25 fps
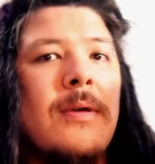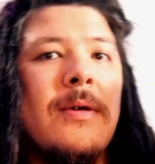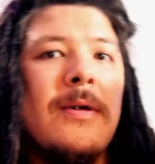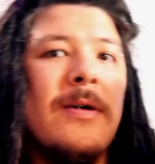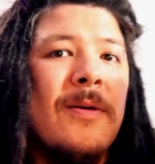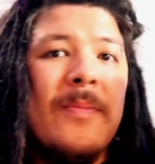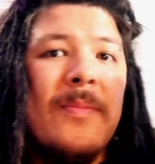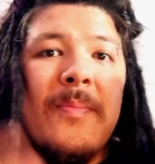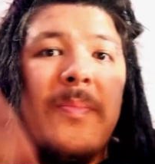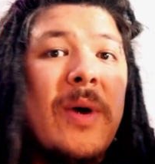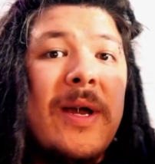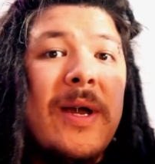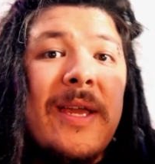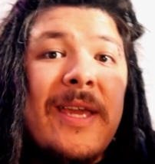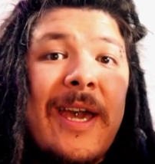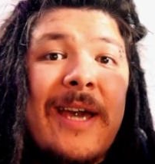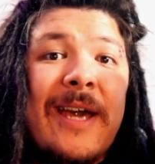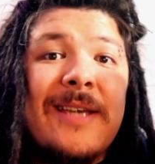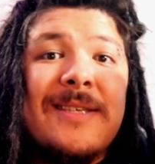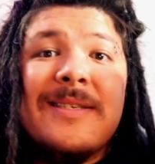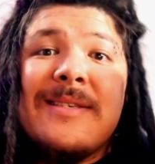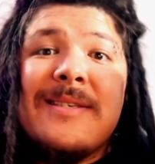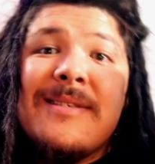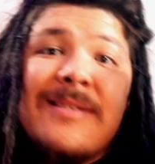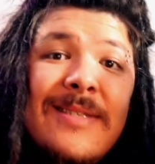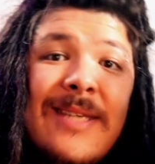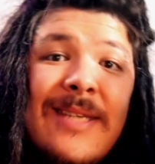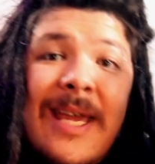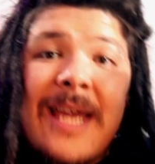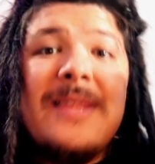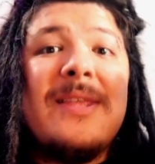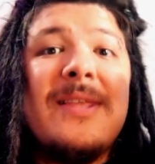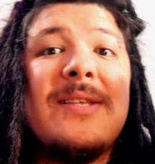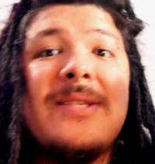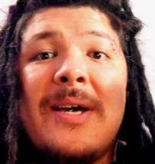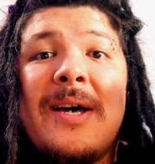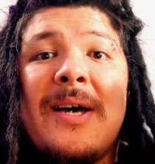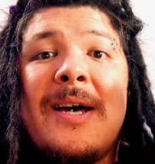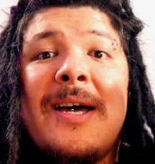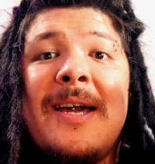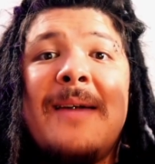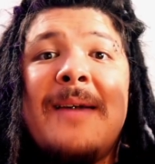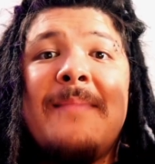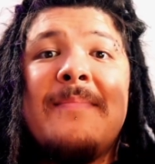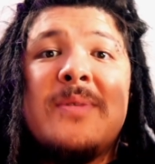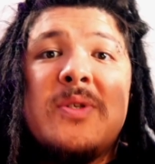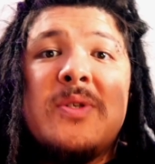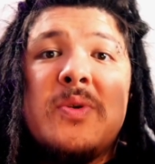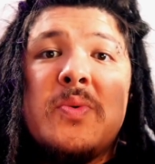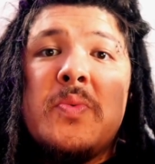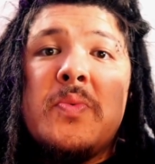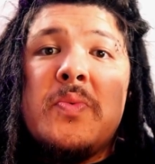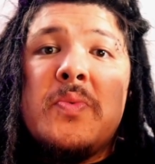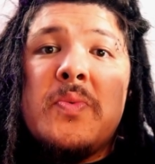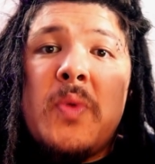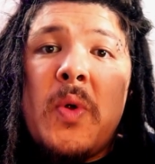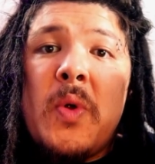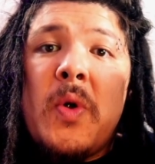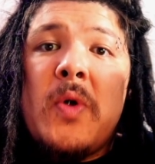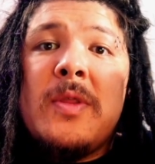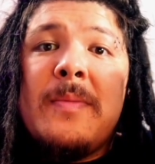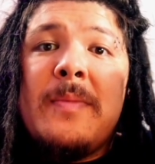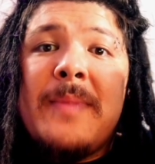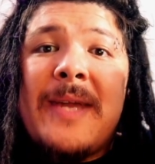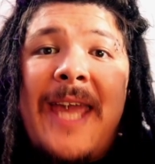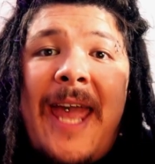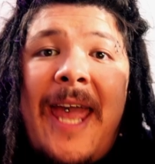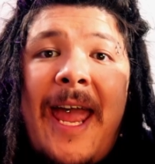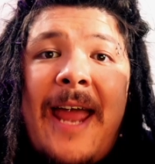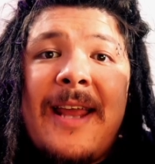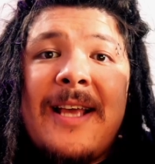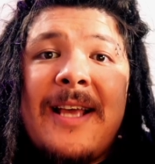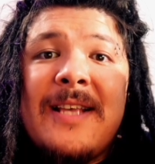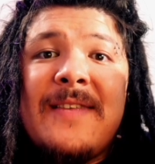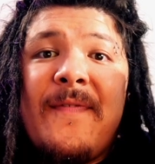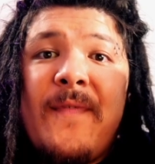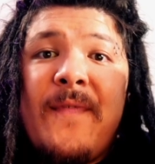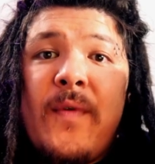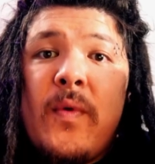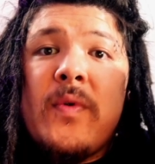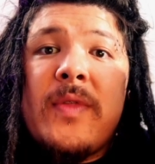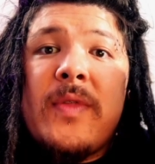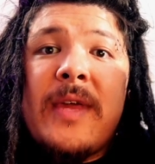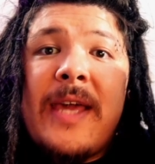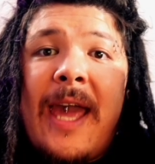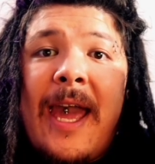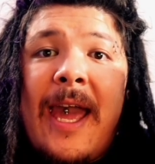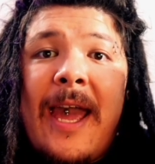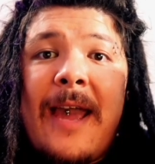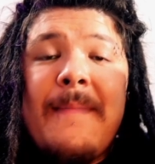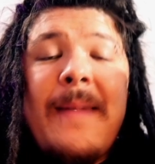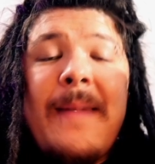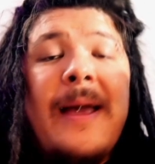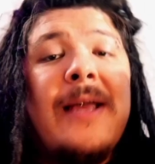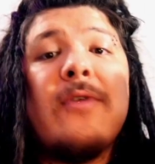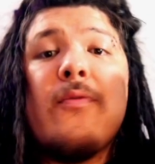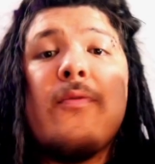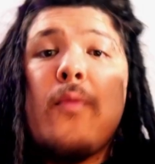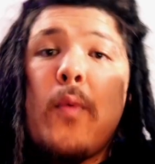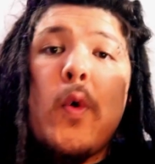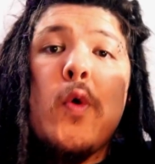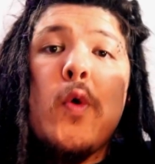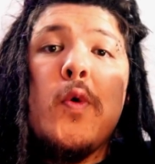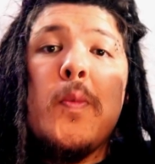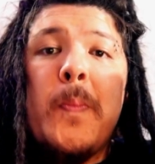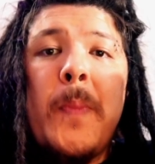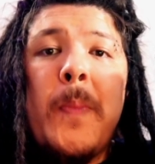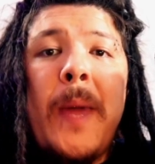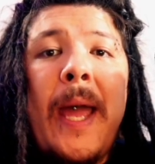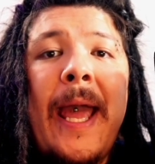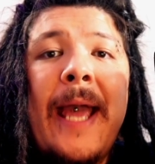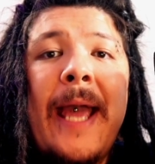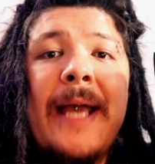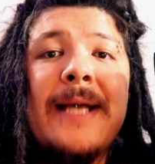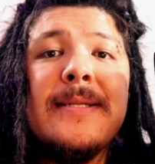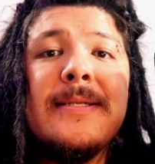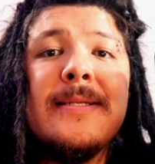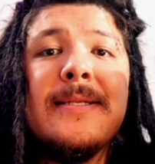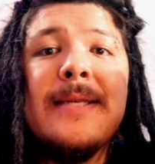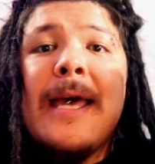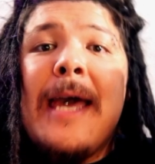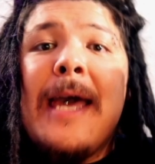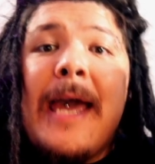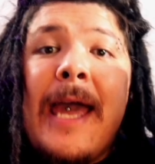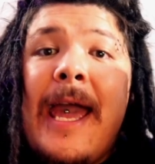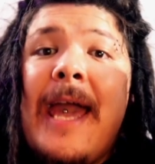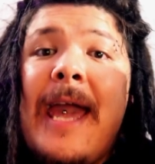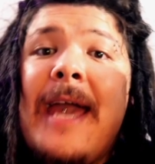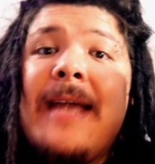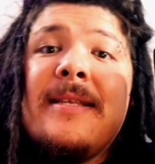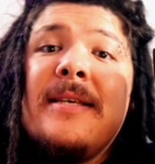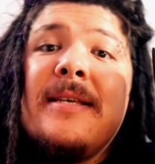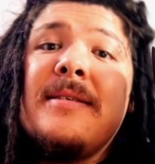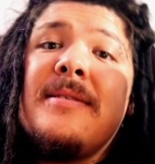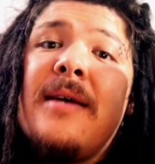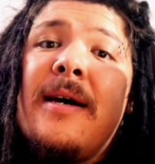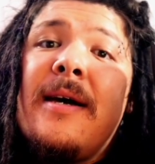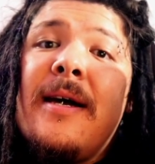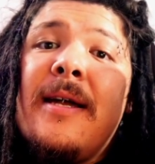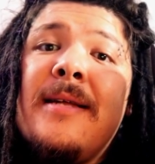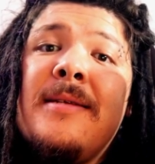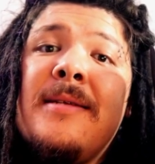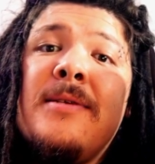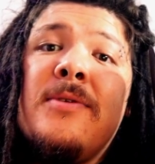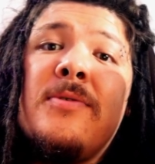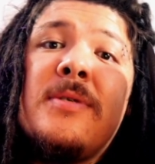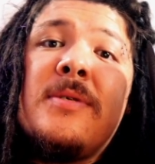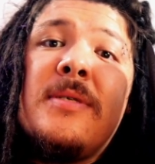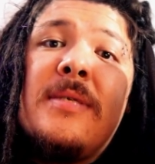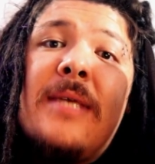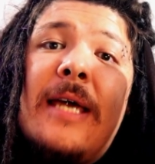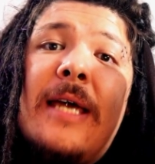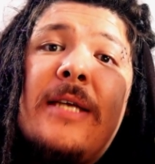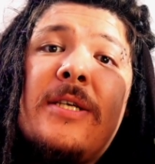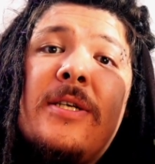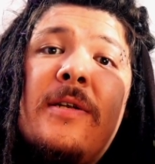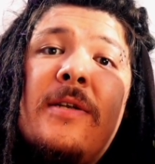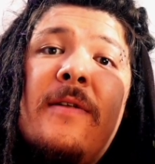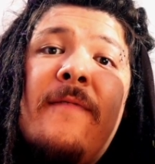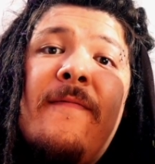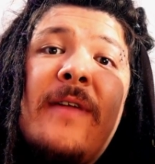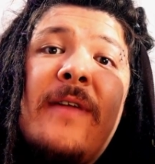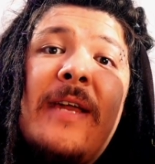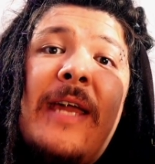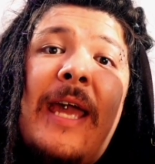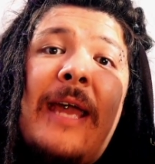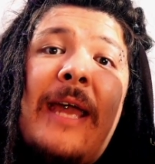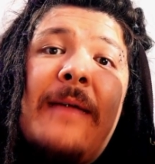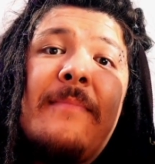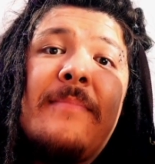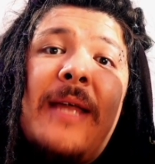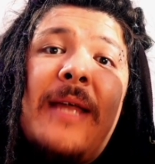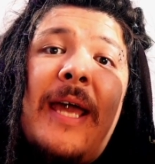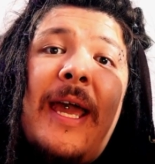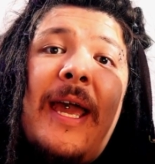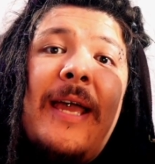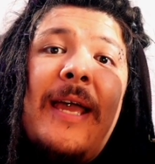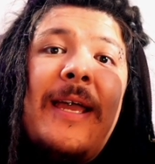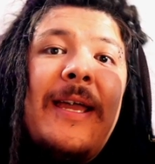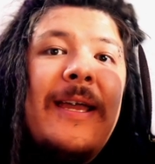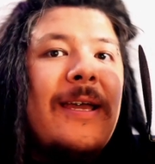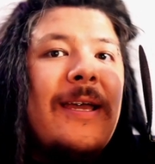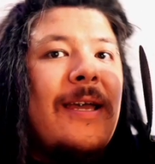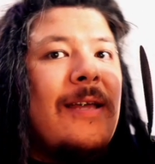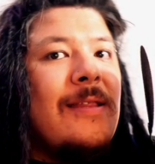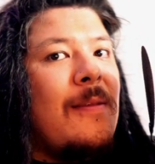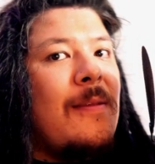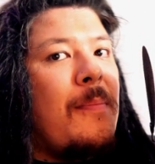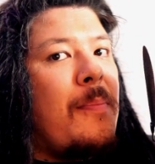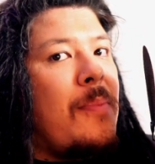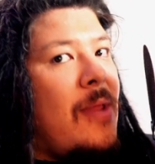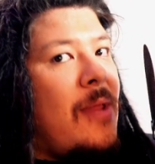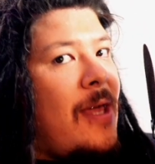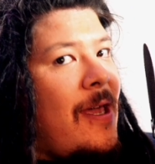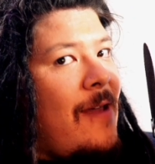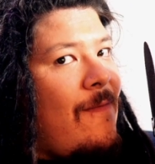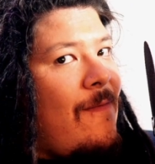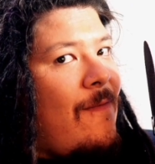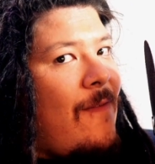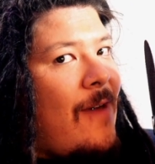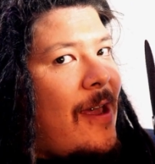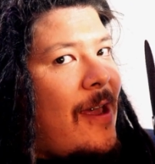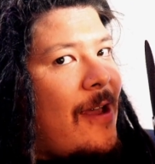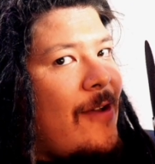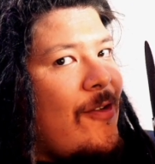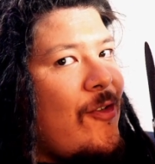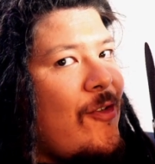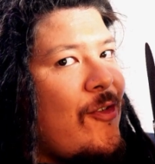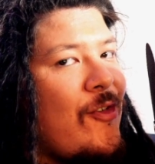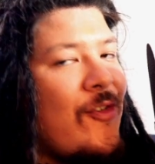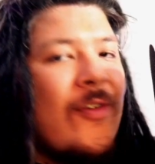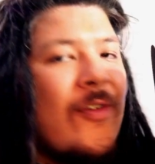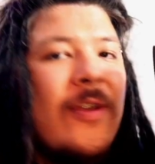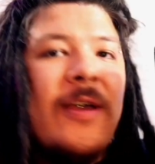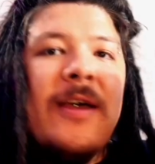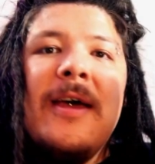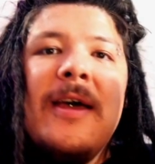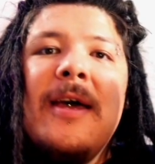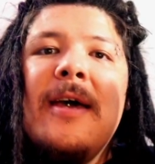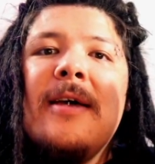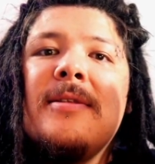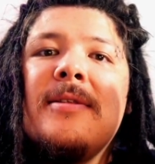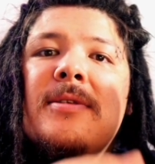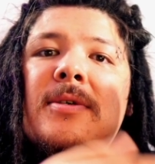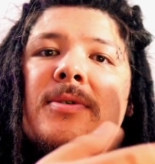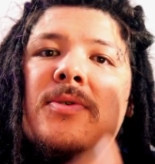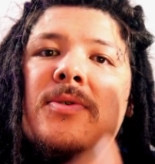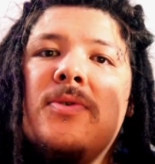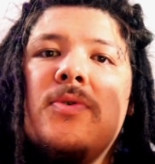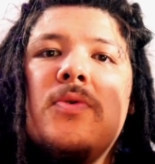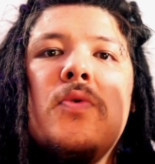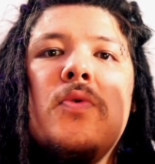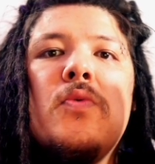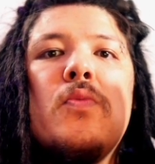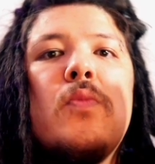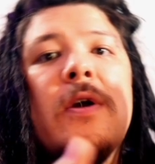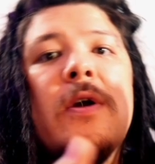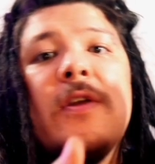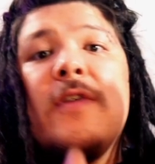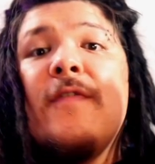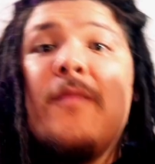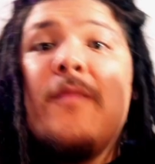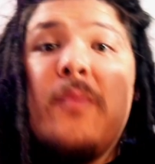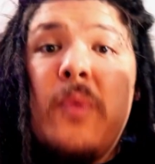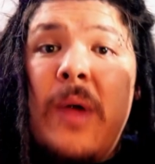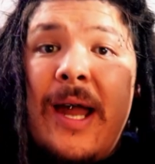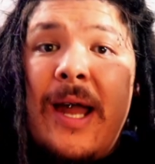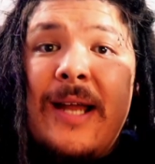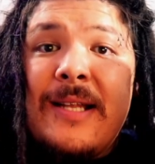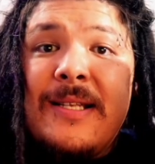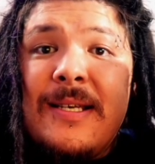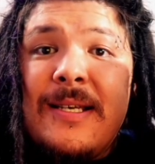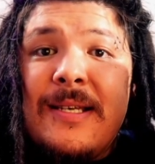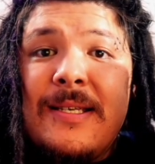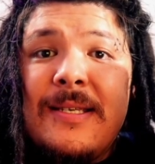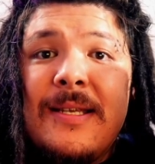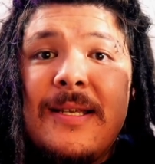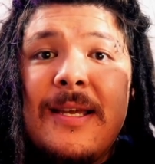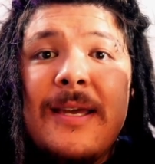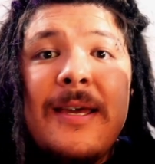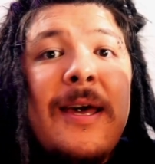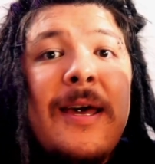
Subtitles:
But yes, take the time to learn the mechanics for the game at your own pace and design your session for game day in the play phase to suit what you've practiced.